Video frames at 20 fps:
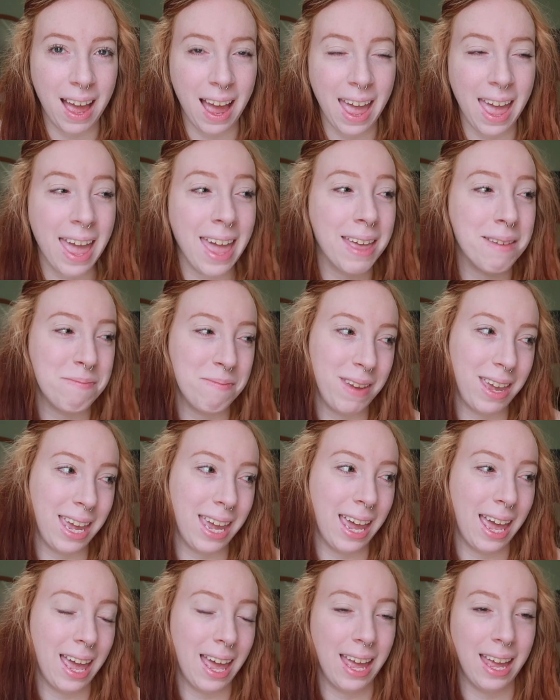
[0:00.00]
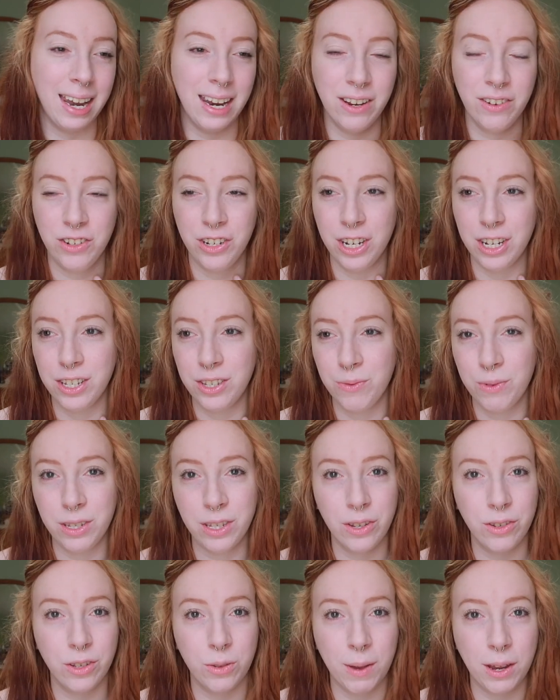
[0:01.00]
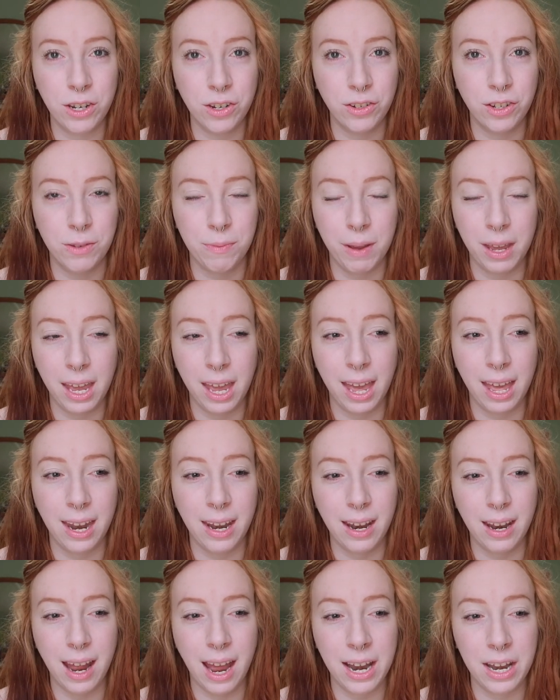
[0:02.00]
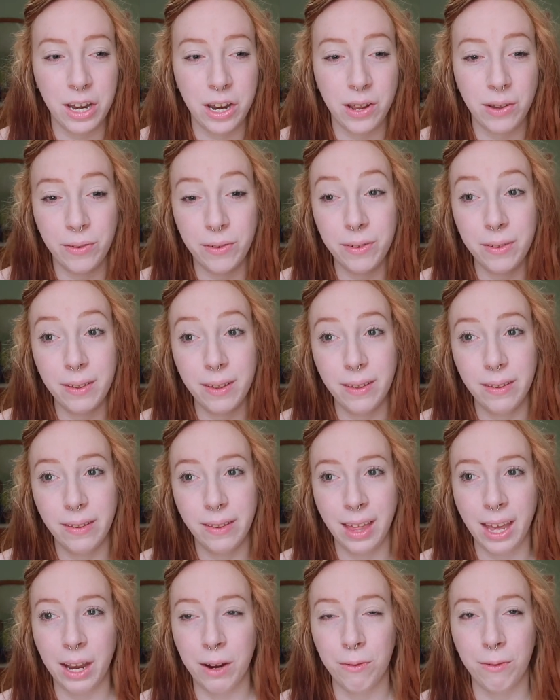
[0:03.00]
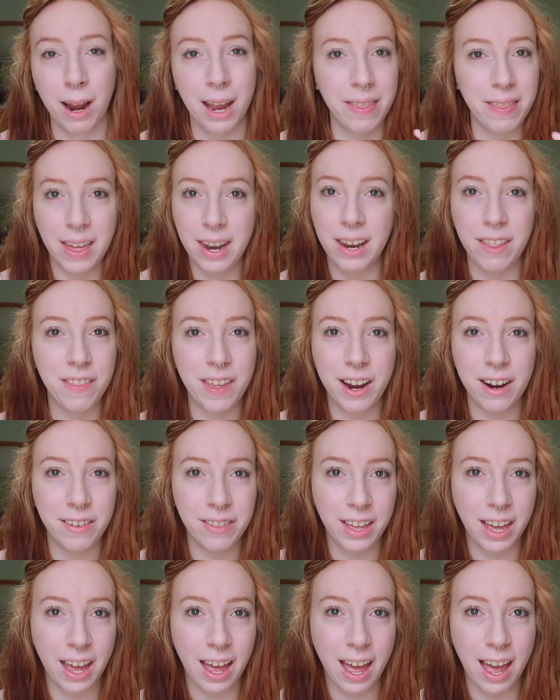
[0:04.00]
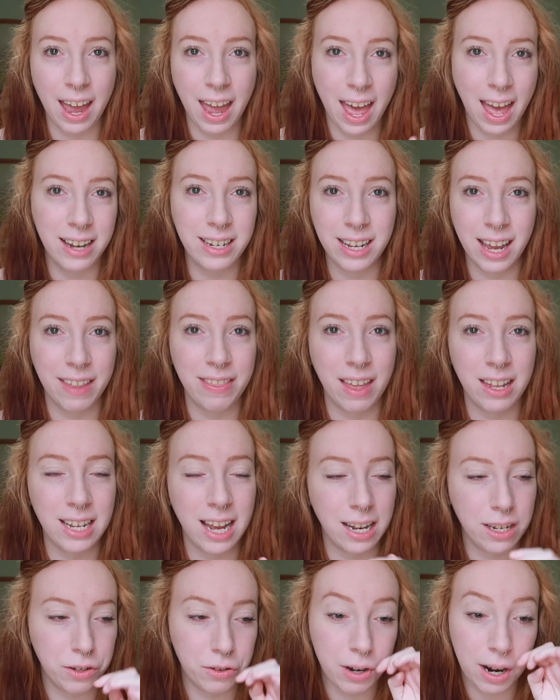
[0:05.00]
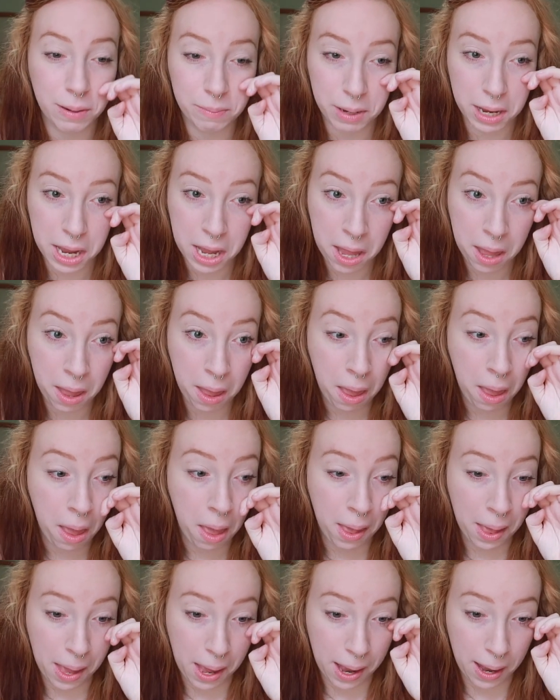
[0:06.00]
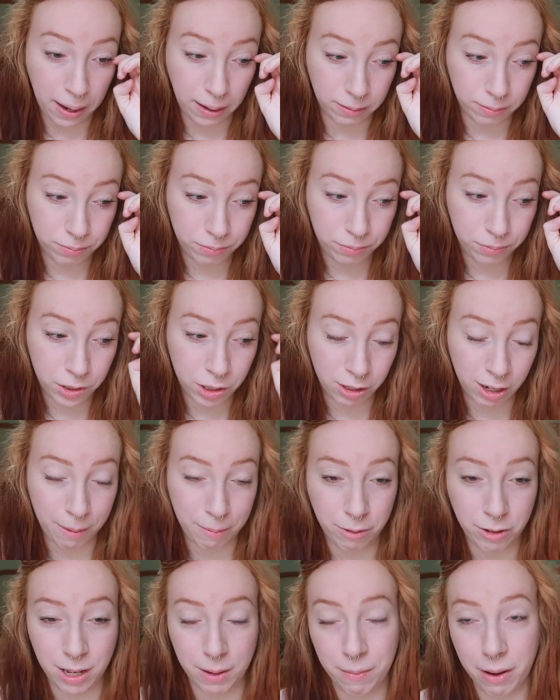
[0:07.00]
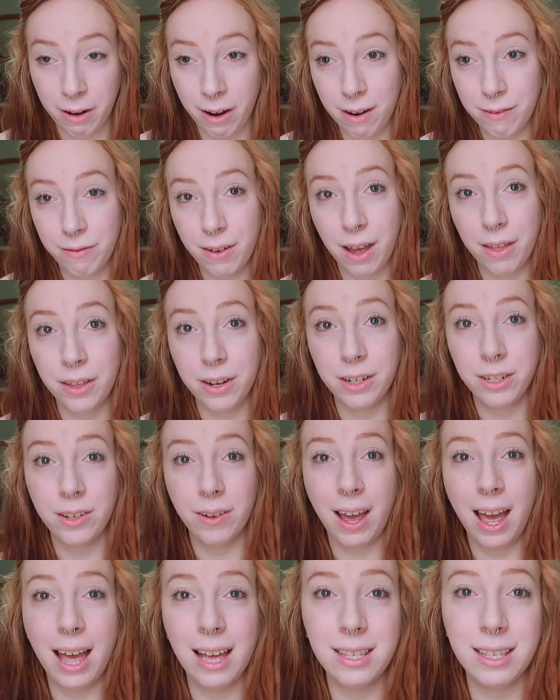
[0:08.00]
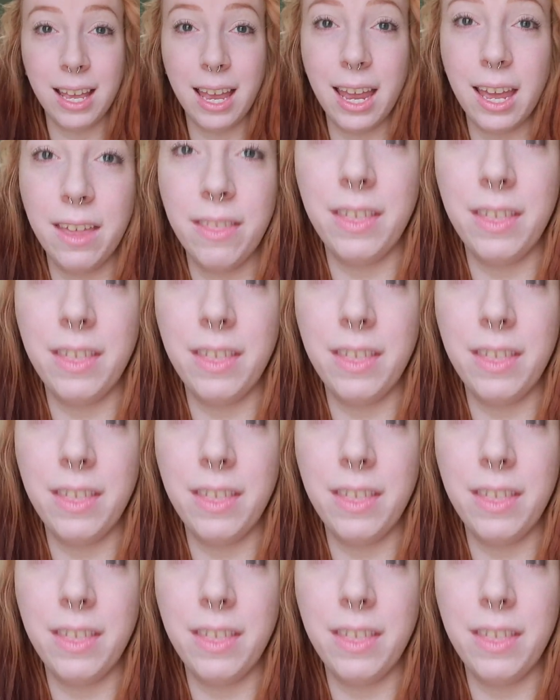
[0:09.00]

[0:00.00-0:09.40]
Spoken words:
hit me, and it just was so special to me, and I knew like right then and there that I had to get that tattooed on me. To represent my grandfather. So it has like